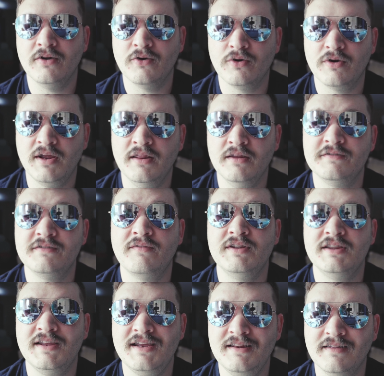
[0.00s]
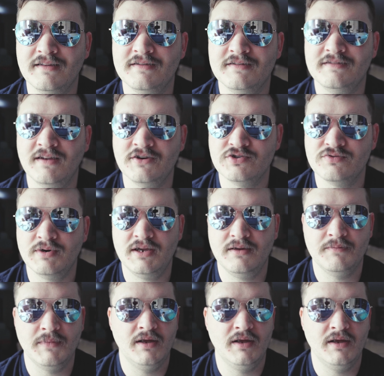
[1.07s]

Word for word: the, in the 17th century.